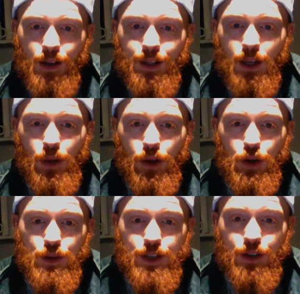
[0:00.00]
Now when you're
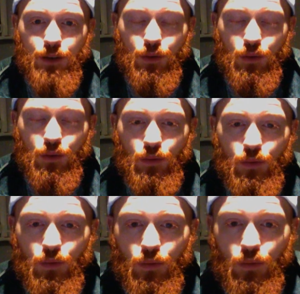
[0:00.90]
using
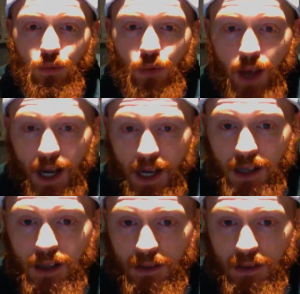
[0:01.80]
that